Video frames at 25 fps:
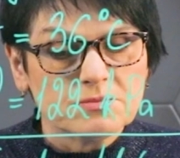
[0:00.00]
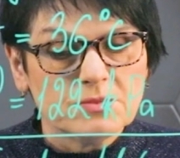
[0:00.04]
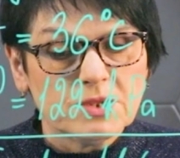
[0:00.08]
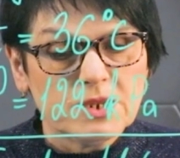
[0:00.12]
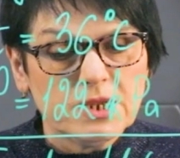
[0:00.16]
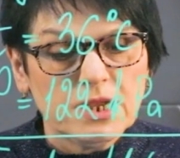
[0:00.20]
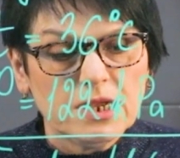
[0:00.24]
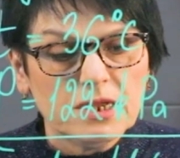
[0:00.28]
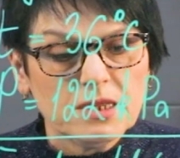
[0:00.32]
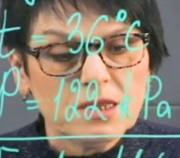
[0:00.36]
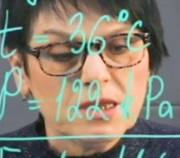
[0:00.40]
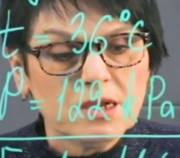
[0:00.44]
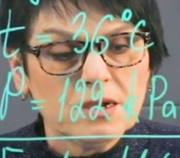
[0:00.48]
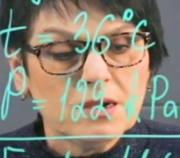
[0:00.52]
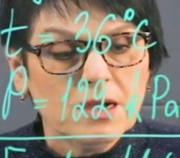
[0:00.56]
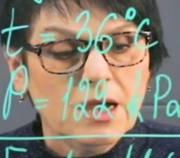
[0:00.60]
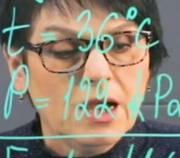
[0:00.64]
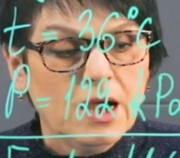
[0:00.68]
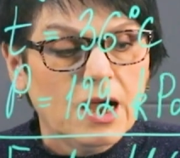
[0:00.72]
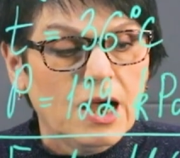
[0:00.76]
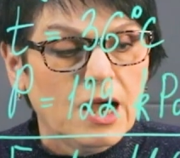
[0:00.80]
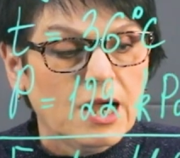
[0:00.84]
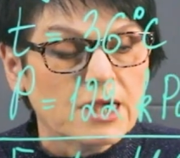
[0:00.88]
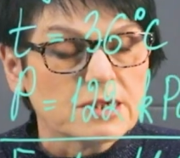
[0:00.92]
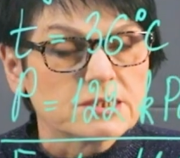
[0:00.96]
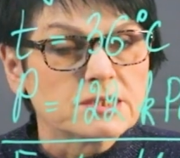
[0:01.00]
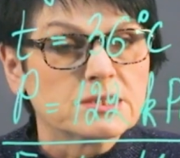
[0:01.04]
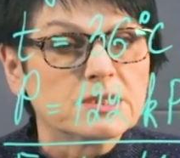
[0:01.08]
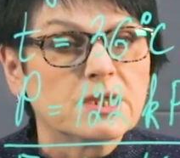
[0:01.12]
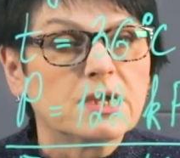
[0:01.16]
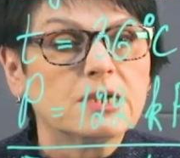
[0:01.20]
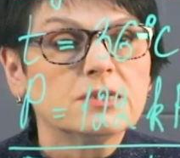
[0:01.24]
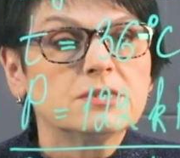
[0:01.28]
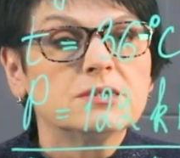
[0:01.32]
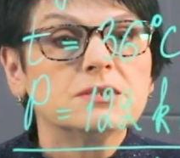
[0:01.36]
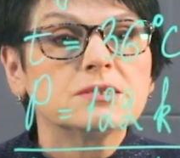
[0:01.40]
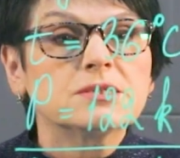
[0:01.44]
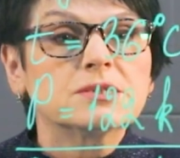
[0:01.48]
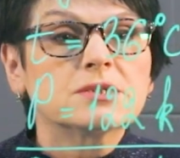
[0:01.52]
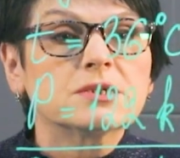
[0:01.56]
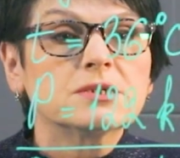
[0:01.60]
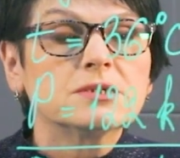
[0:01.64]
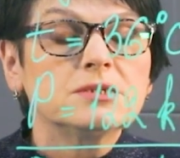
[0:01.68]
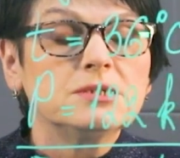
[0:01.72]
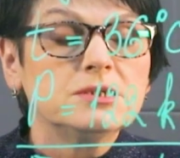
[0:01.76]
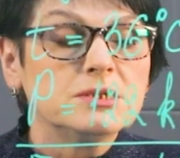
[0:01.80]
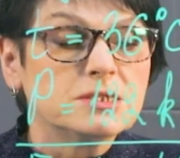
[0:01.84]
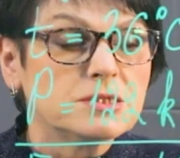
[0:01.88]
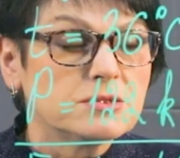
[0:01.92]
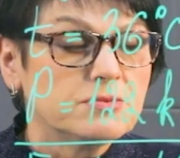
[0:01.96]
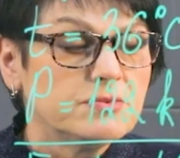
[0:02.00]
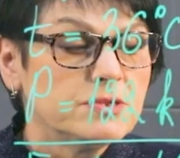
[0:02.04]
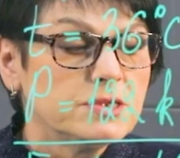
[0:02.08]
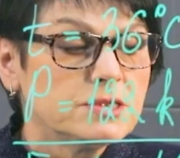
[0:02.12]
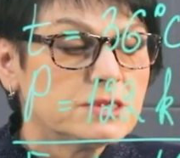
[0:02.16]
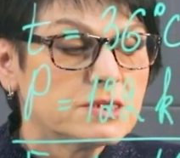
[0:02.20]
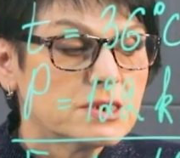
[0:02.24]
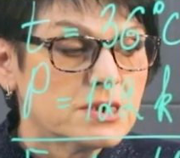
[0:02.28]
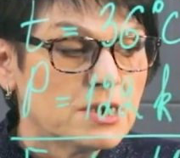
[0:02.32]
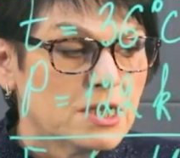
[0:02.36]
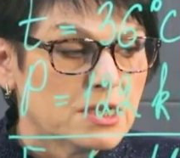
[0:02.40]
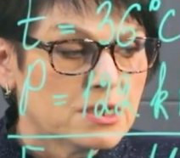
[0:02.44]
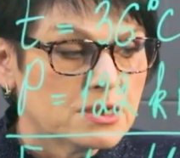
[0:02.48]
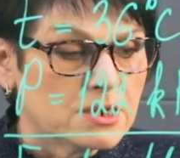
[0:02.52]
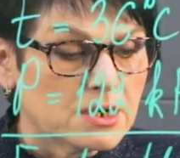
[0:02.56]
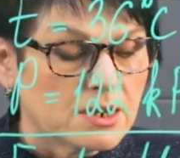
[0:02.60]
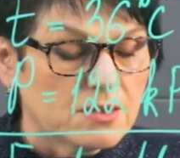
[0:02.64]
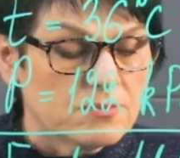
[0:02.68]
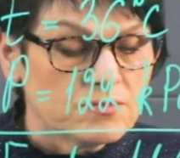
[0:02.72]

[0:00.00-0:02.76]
units of measurement. Well, if we do a